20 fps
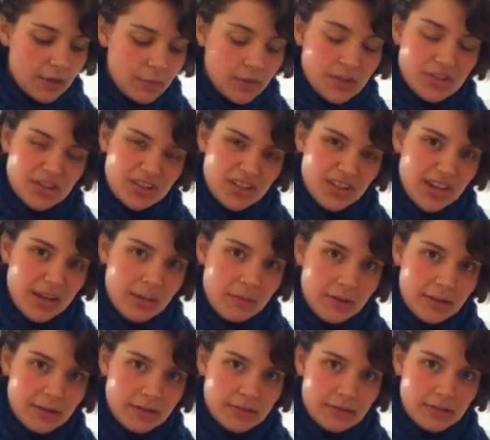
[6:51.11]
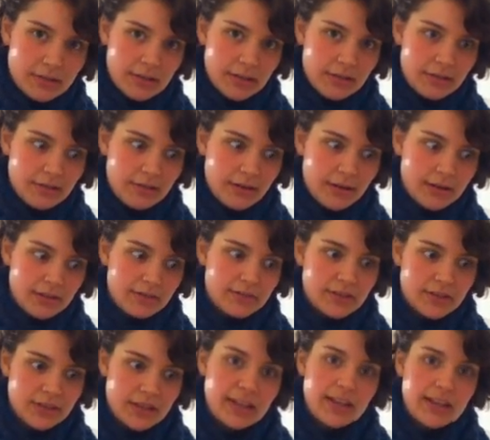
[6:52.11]
which I am actually kind
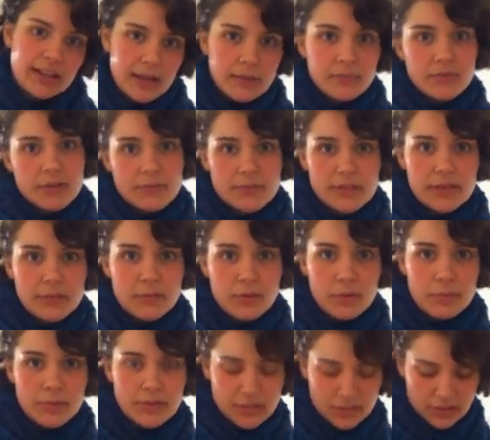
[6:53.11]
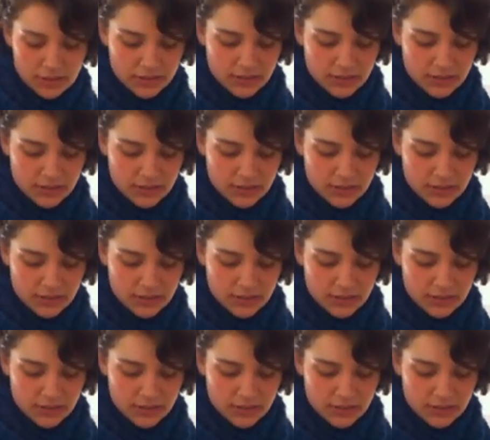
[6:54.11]
of looking at lab jobs at the moment,